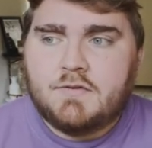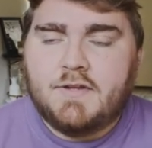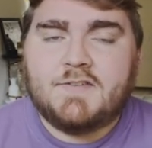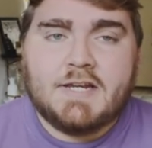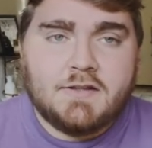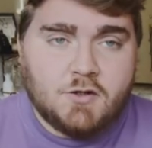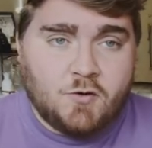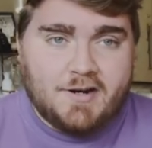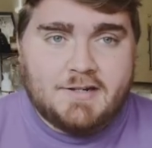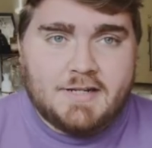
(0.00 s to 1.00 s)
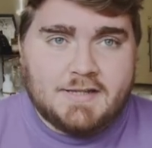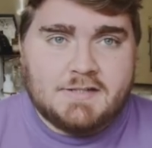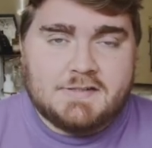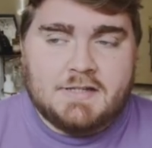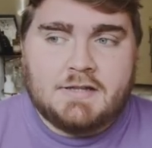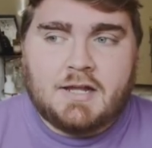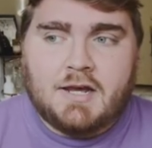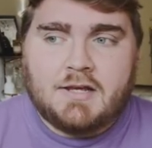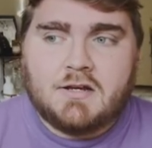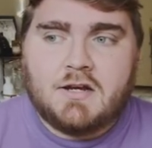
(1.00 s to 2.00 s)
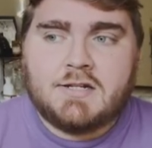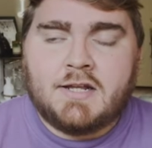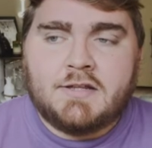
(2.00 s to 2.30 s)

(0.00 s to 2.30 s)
They've taken the gradient that's in the icon